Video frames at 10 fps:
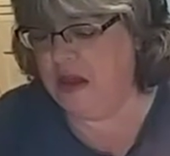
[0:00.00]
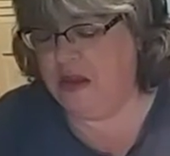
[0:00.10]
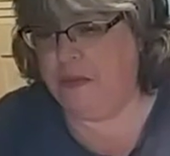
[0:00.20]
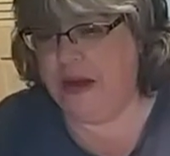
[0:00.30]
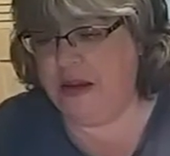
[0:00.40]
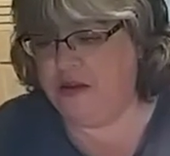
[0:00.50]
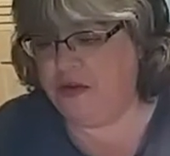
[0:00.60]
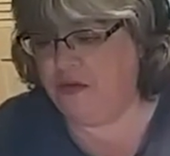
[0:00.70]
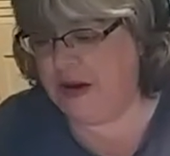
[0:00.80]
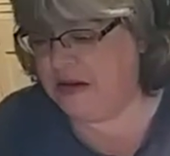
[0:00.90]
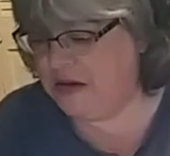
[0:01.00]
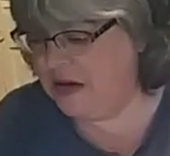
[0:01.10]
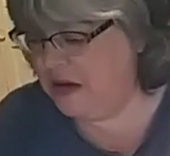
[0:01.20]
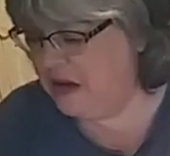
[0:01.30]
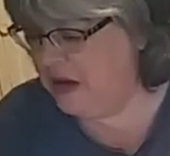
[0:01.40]
The paints are
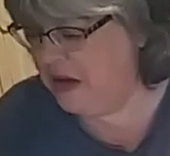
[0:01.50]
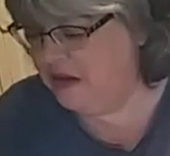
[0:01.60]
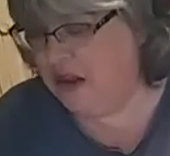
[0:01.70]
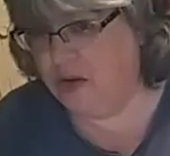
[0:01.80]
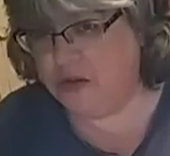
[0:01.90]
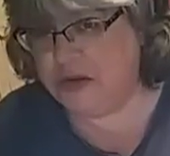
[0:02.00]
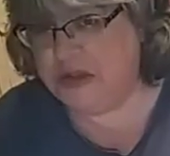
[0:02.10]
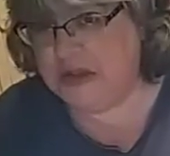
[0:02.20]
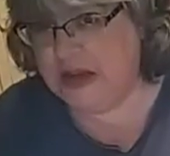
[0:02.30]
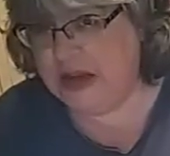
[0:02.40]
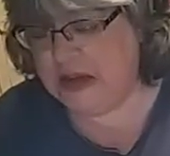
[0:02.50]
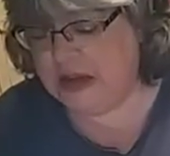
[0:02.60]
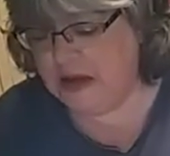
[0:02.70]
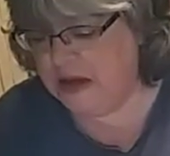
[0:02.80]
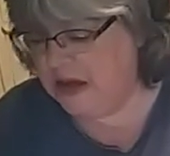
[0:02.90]
resin. They don't stink.